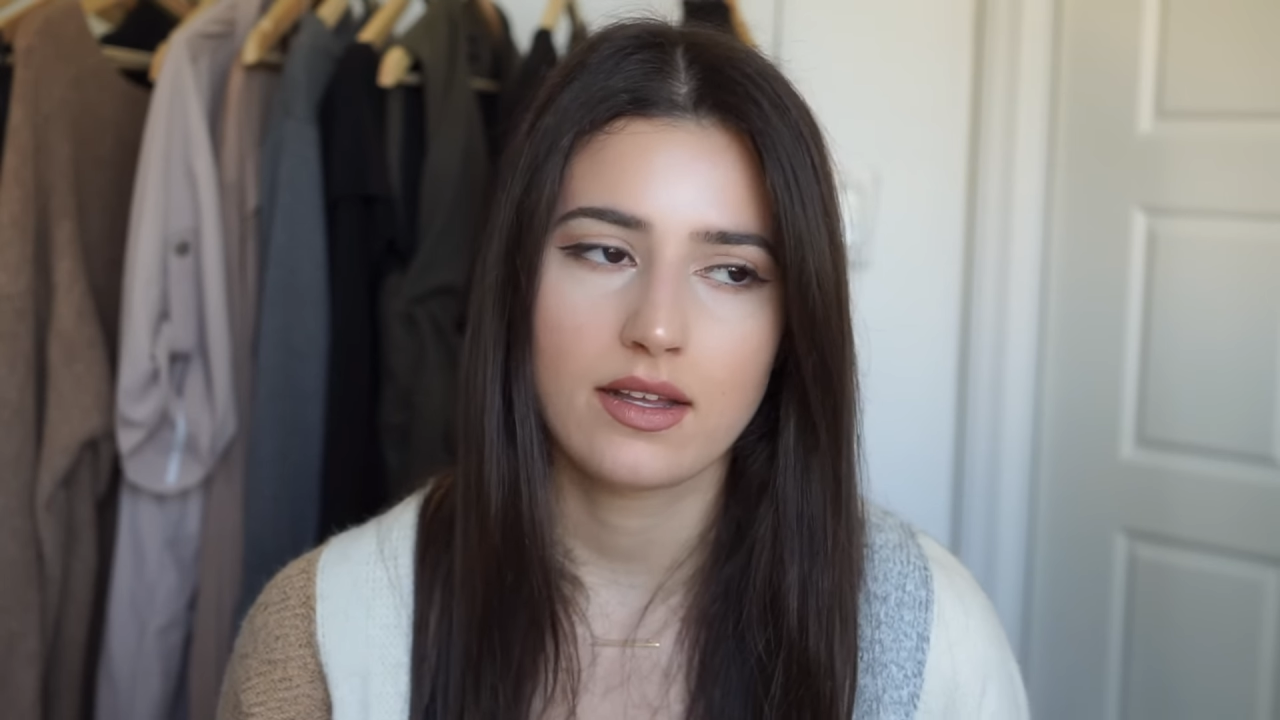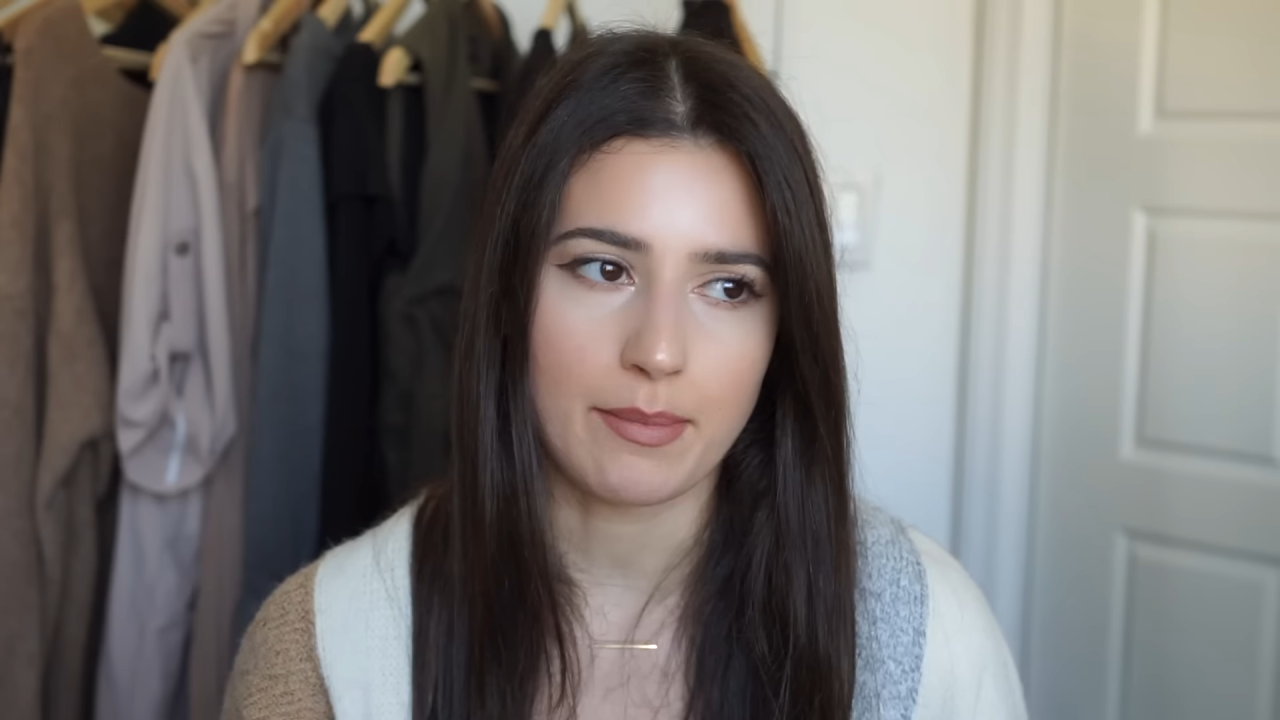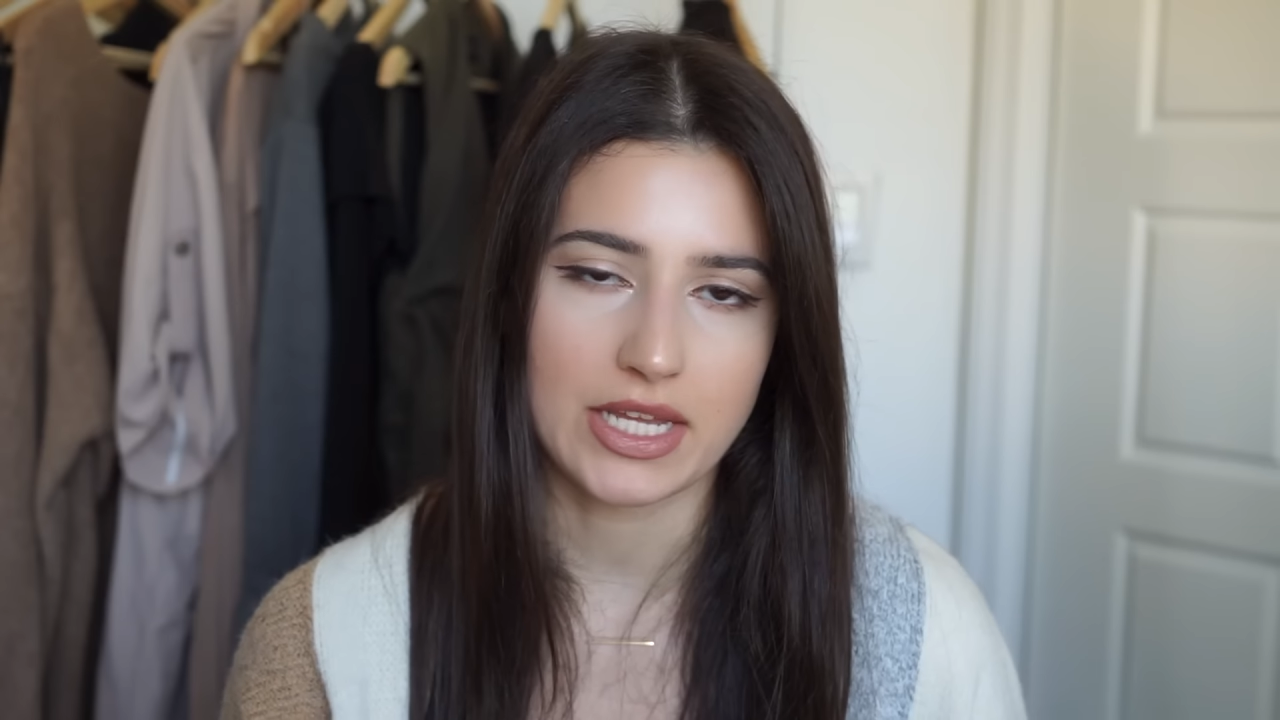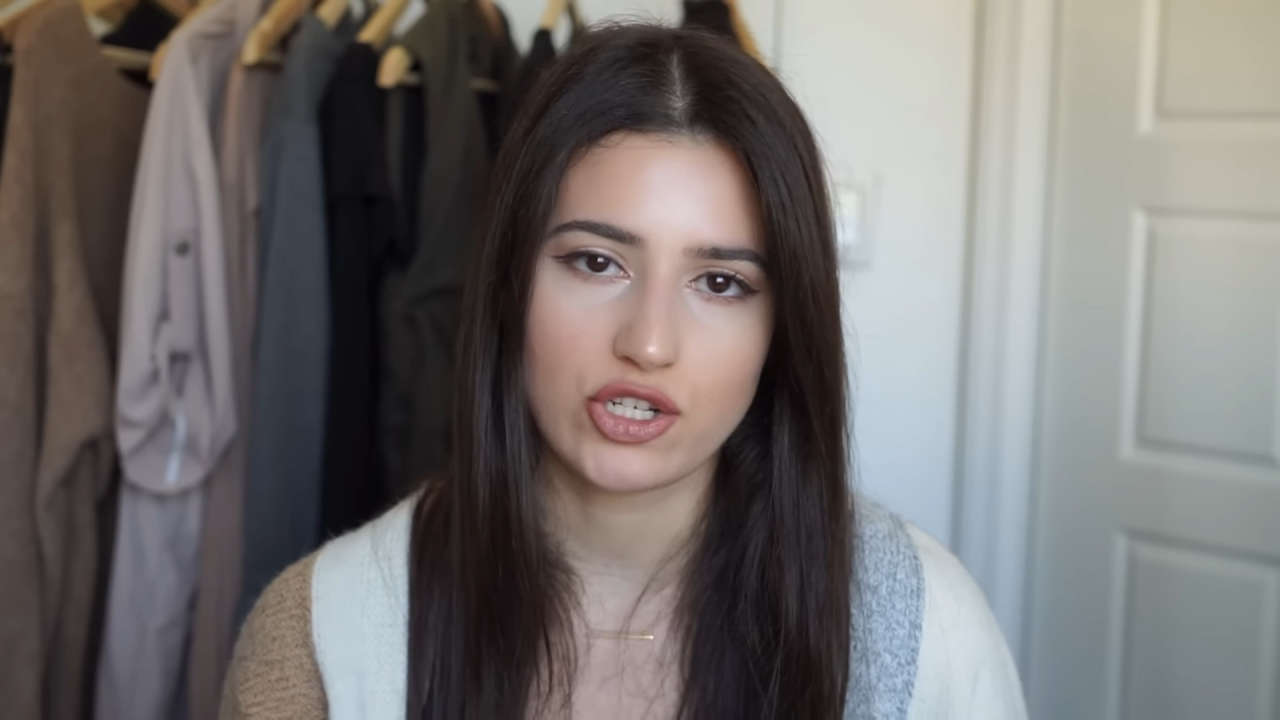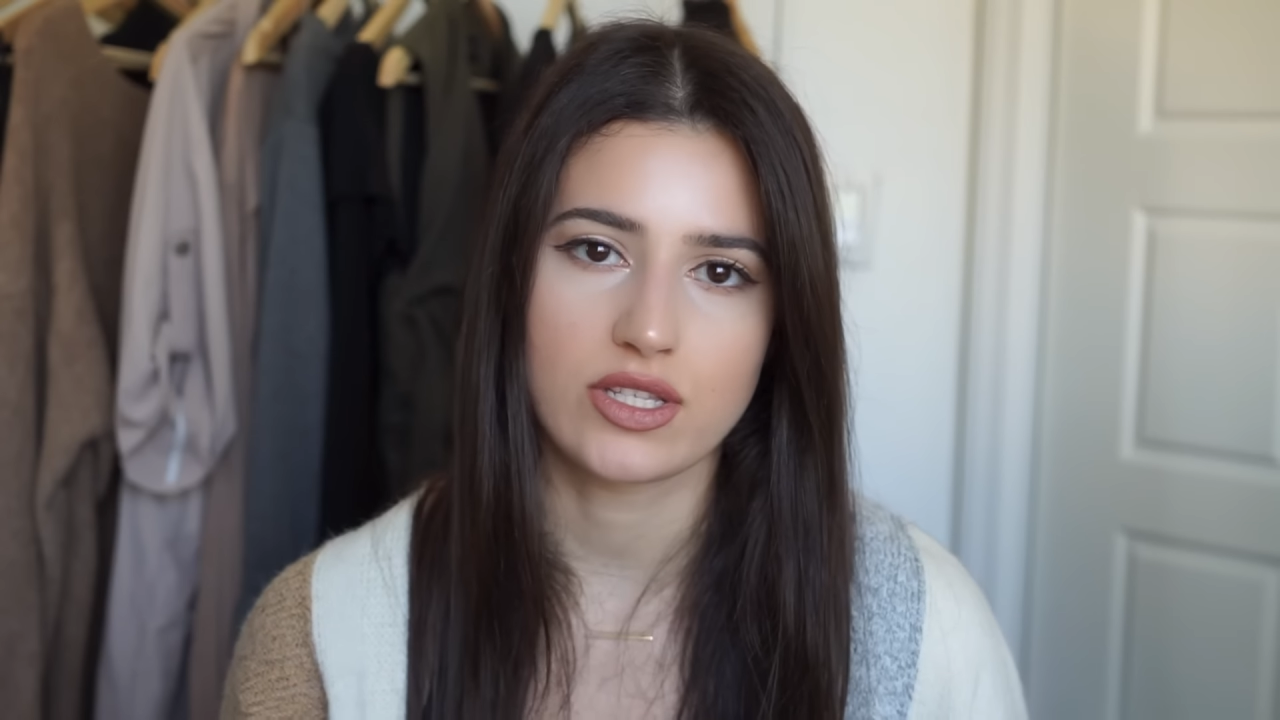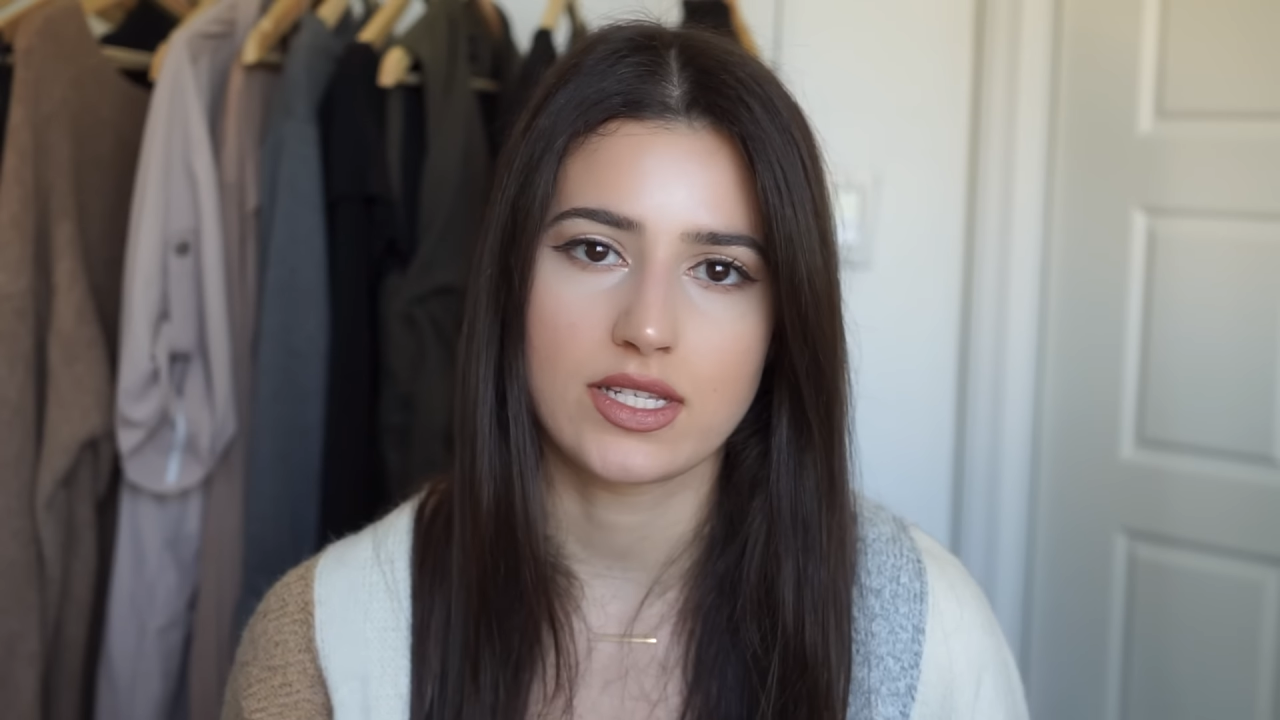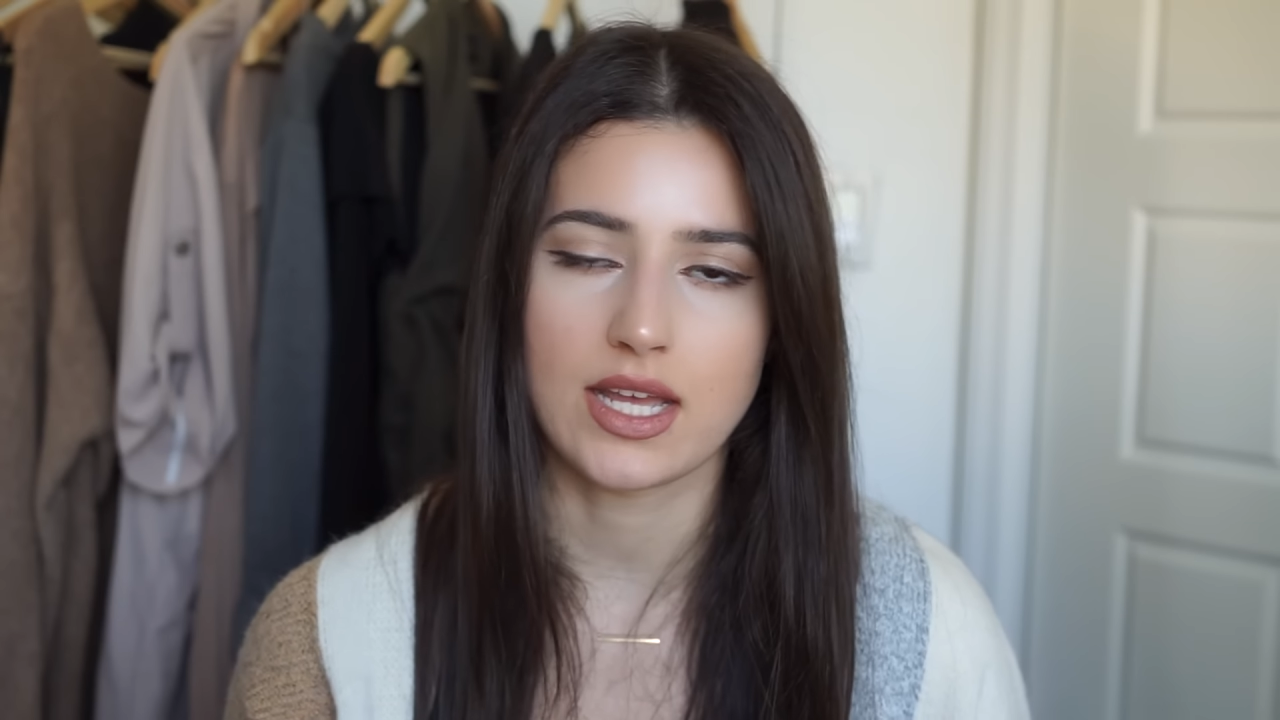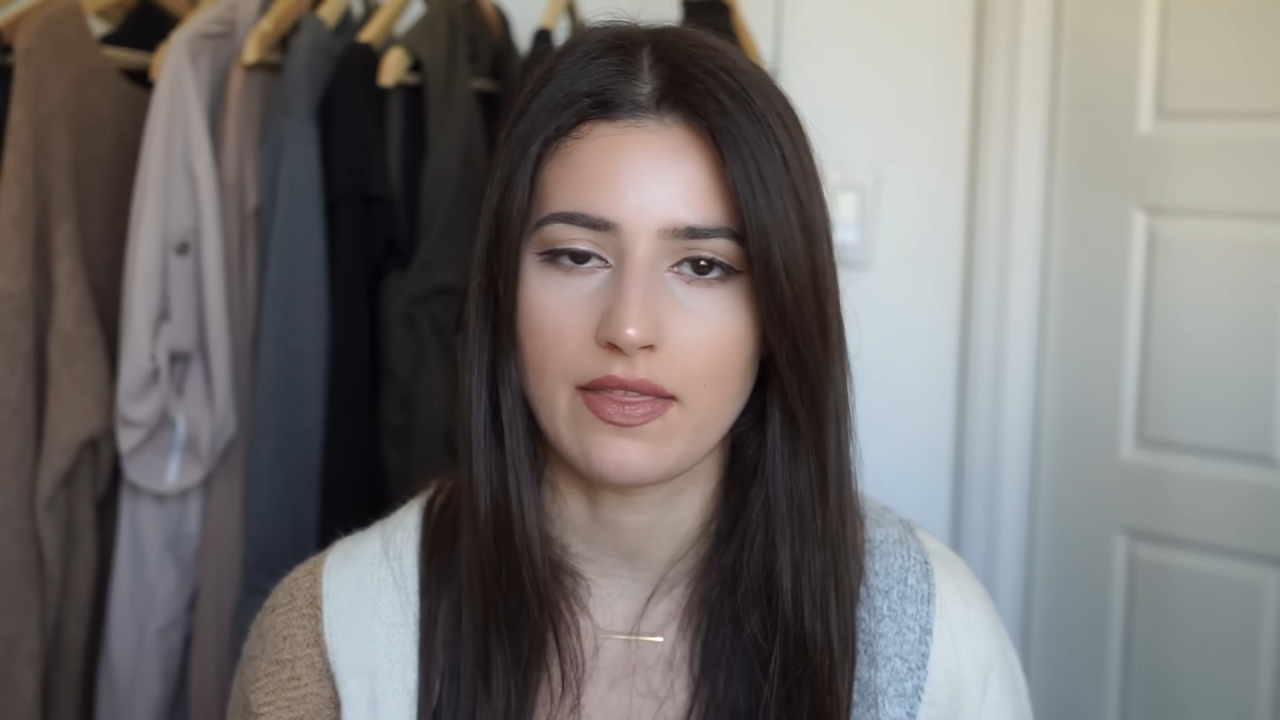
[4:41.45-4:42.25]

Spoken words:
I mentioned it